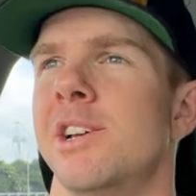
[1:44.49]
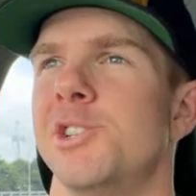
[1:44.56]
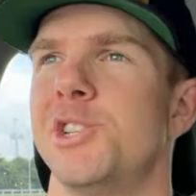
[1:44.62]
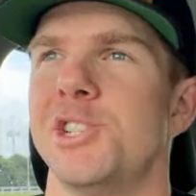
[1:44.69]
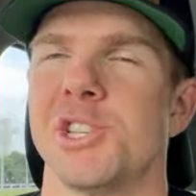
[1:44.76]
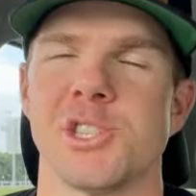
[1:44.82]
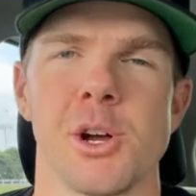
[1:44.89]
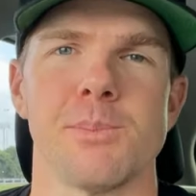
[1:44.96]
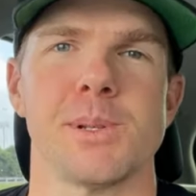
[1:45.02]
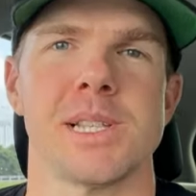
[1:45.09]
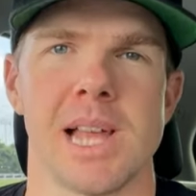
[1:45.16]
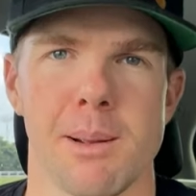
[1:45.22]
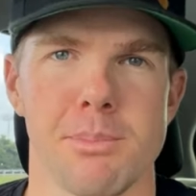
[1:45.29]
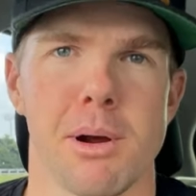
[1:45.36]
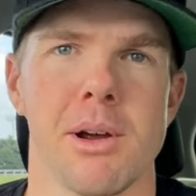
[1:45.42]
she's adopting
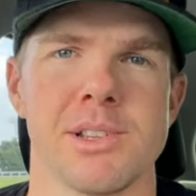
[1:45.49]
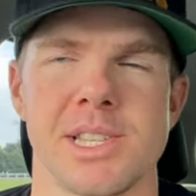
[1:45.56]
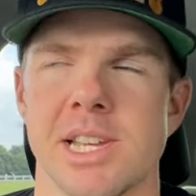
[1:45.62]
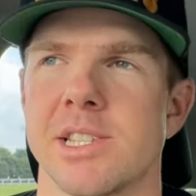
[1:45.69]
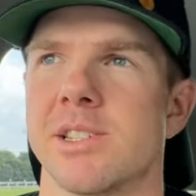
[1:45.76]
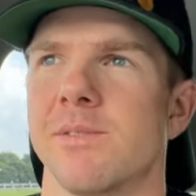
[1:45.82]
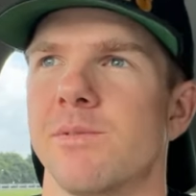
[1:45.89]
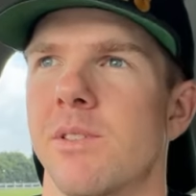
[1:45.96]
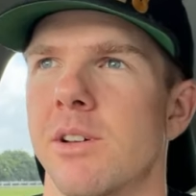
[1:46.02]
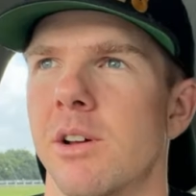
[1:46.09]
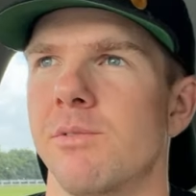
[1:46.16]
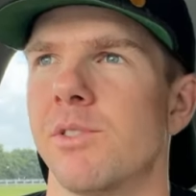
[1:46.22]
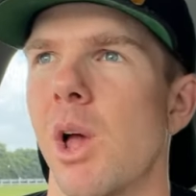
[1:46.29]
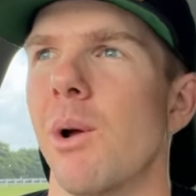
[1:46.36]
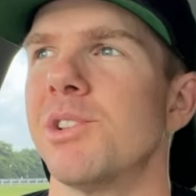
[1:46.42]
that process of,
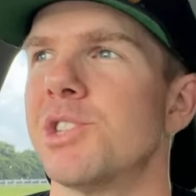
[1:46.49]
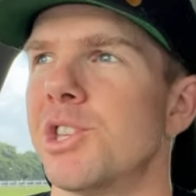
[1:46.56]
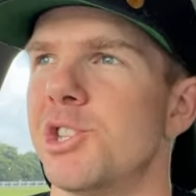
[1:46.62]
of going to